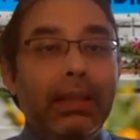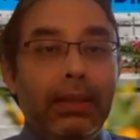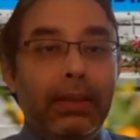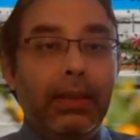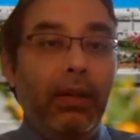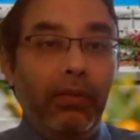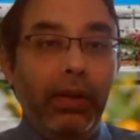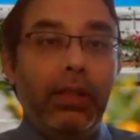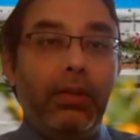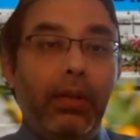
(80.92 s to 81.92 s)

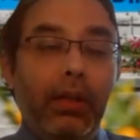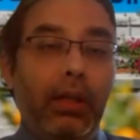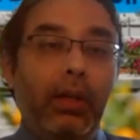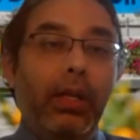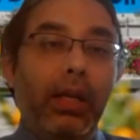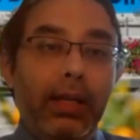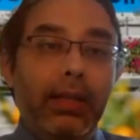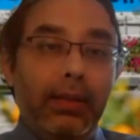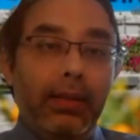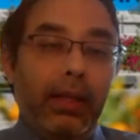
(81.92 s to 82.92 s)
certificates or a, or a
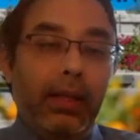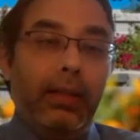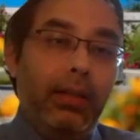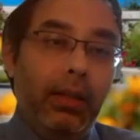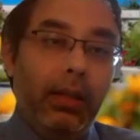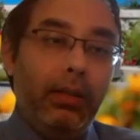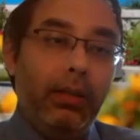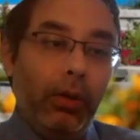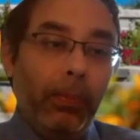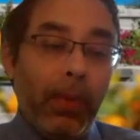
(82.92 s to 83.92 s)
license that's needed.
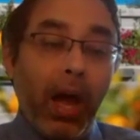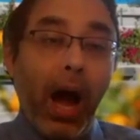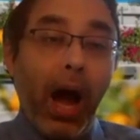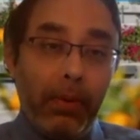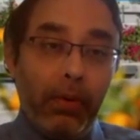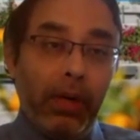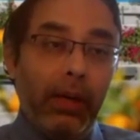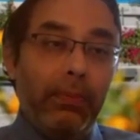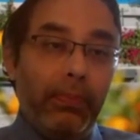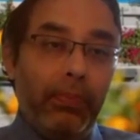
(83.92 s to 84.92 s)
So our
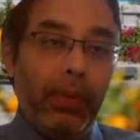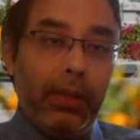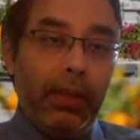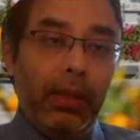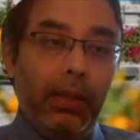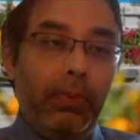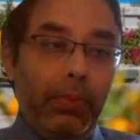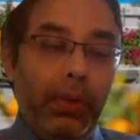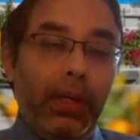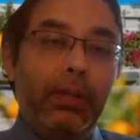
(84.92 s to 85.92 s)
program basically
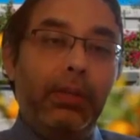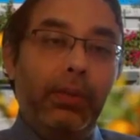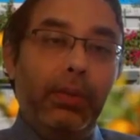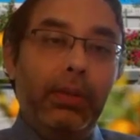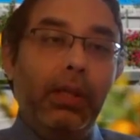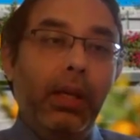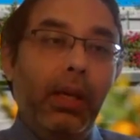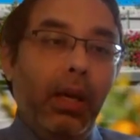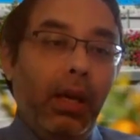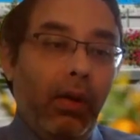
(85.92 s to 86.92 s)
prepares students
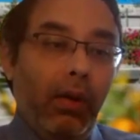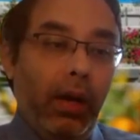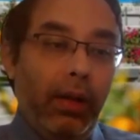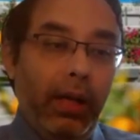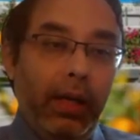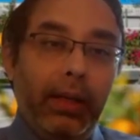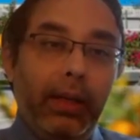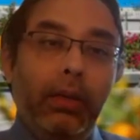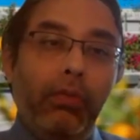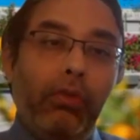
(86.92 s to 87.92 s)
uh, that
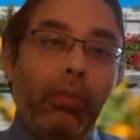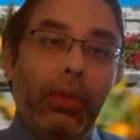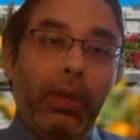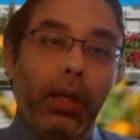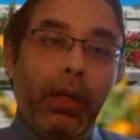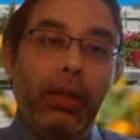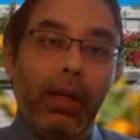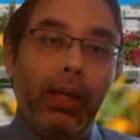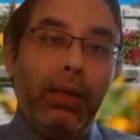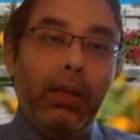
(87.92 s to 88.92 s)
continue from the
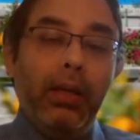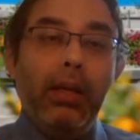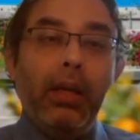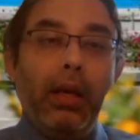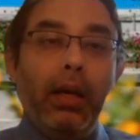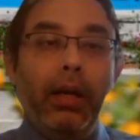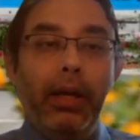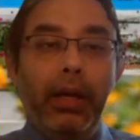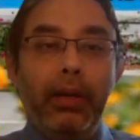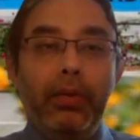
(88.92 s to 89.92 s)
undergrad uh,
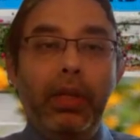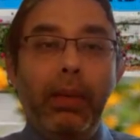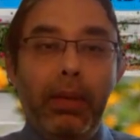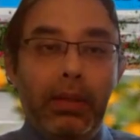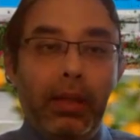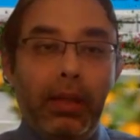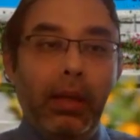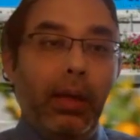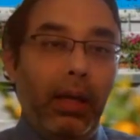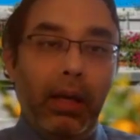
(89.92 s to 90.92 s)
into the
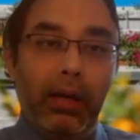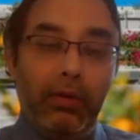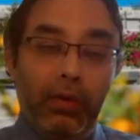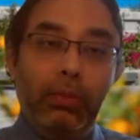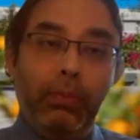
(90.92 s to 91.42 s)
MSA, and we